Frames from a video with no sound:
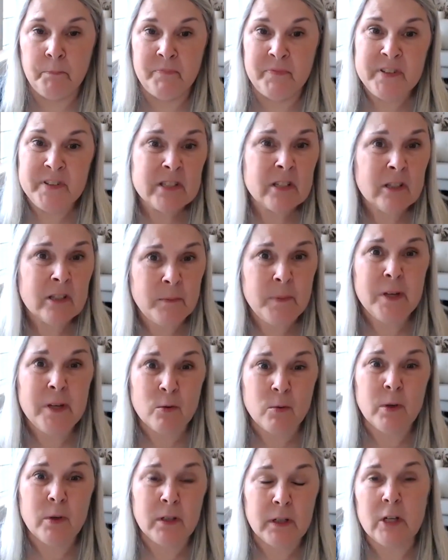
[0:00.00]
this could be a
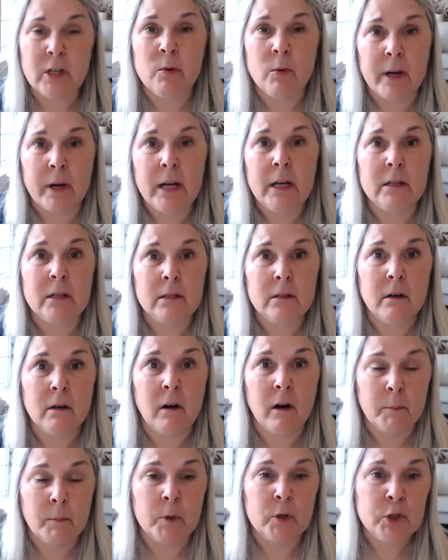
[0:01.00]
really great
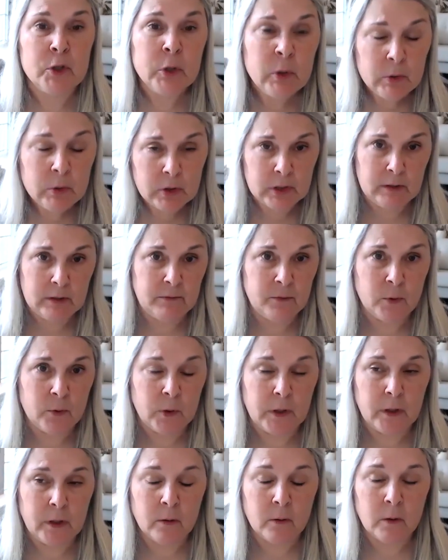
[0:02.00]
opportunity for
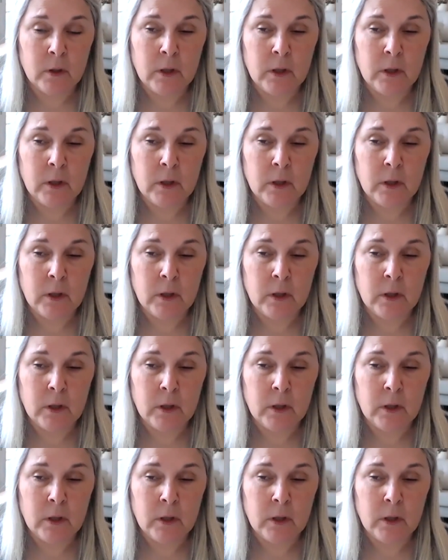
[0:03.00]
you.